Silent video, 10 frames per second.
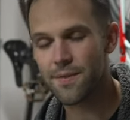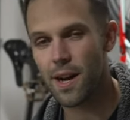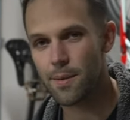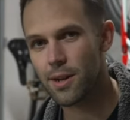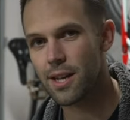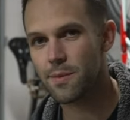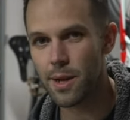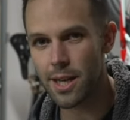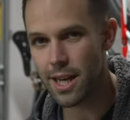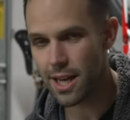fiberglass
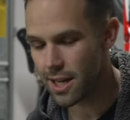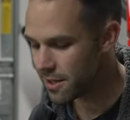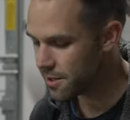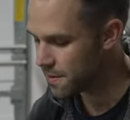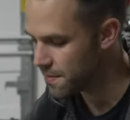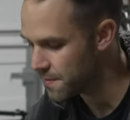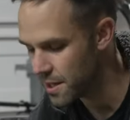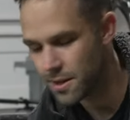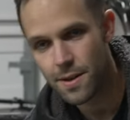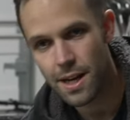by hand to
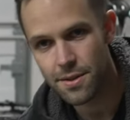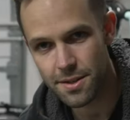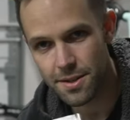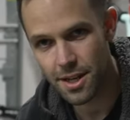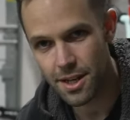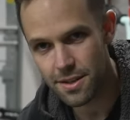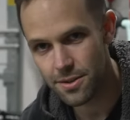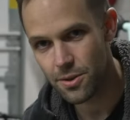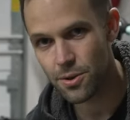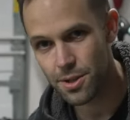fit around the studs
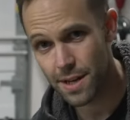and hold